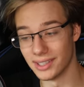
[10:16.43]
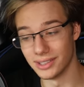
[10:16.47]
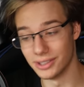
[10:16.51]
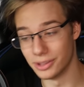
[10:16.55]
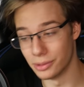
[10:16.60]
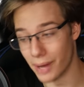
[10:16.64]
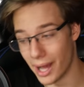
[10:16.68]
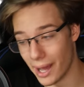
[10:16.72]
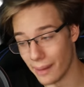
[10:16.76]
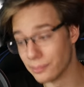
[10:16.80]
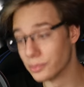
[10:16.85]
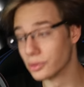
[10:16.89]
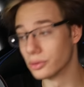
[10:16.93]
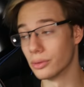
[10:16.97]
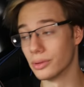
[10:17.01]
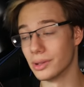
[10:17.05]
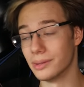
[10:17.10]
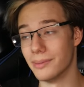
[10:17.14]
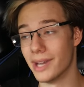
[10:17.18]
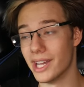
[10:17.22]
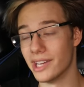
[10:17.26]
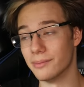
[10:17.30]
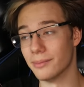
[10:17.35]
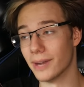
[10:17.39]
You
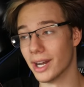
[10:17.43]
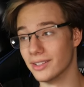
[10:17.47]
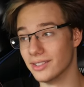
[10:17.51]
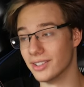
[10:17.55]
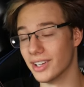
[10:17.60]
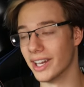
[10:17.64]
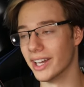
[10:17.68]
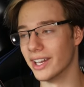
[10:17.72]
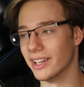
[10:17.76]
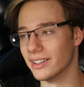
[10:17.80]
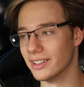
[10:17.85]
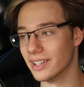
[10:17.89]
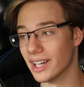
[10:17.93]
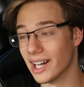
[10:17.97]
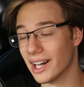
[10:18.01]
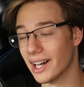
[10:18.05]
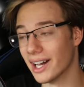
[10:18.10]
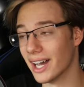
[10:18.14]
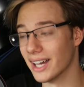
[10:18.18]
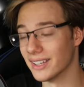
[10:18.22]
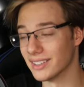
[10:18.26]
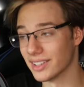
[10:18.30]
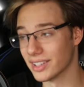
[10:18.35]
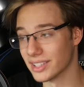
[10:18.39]
absolutely made my day.
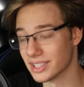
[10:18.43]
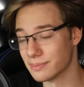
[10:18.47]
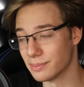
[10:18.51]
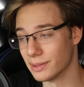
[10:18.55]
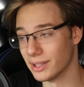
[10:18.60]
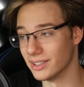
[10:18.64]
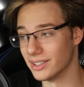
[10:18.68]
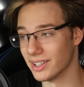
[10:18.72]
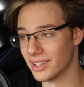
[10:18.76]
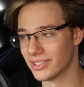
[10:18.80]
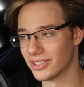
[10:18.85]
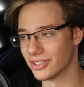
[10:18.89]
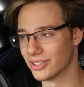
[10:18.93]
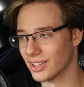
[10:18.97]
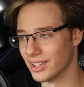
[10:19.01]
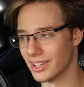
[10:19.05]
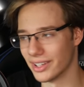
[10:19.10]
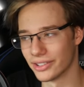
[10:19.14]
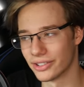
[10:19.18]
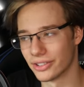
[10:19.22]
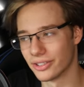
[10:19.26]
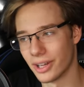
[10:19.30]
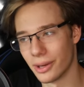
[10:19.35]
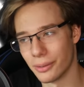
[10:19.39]
Uh, as I explained yesterday,
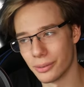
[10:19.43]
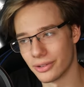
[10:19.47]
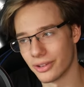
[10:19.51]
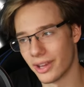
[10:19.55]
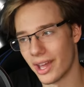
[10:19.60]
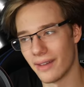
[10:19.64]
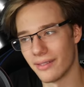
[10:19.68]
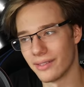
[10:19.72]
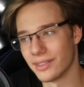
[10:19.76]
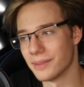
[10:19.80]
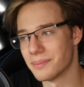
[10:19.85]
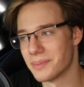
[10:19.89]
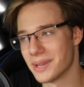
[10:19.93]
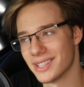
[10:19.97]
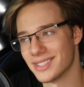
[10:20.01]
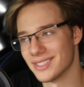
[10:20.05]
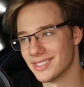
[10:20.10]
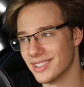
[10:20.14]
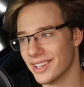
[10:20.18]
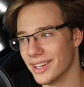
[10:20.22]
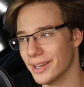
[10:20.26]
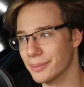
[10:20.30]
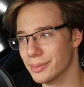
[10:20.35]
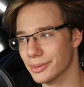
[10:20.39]
yesterday I wasn't having the
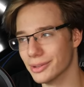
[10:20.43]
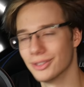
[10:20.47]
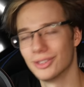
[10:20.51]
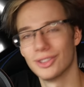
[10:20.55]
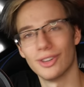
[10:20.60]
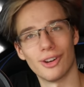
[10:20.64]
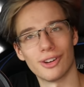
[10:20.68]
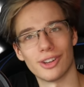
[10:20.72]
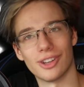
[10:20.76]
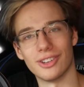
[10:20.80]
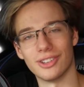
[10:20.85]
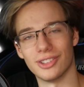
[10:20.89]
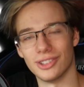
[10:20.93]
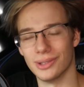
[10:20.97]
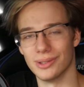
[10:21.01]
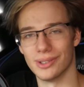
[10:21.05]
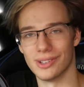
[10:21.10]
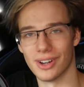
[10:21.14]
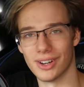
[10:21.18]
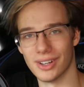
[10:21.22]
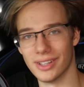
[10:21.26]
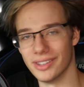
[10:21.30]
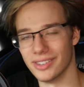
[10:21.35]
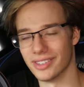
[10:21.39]
best day, but talking to you
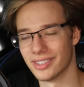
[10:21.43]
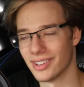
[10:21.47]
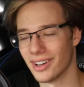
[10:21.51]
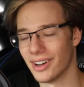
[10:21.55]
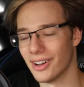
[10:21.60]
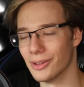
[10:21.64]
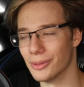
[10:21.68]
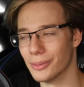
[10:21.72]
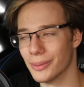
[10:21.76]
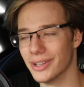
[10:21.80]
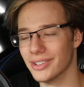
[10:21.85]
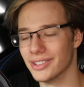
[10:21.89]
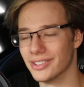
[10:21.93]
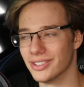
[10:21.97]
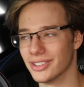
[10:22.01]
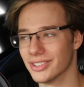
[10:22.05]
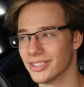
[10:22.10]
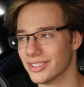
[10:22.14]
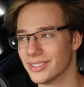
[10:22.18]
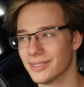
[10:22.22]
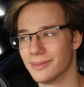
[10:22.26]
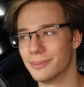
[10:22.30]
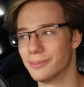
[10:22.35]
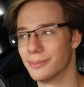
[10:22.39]
guys always
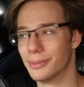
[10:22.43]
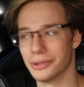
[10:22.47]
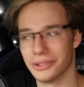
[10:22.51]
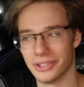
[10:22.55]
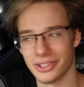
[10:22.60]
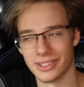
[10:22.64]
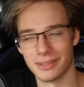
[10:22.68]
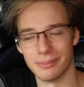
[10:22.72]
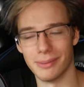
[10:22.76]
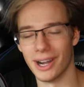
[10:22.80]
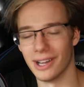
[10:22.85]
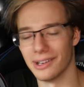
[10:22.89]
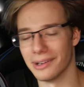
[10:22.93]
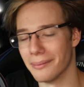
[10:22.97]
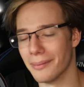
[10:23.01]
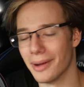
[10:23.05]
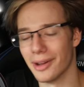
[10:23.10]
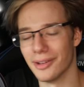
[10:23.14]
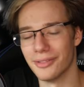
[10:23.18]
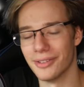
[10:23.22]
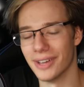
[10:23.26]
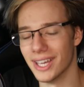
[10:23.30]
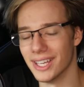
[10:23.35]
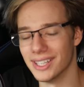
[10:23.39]
just puts a smile on
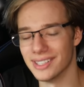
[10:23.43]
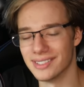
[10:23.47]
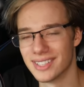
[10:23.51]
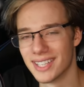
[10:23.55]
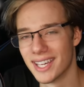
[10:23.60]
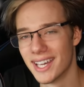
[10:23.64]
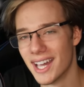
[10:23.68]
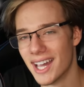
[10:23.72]
my face.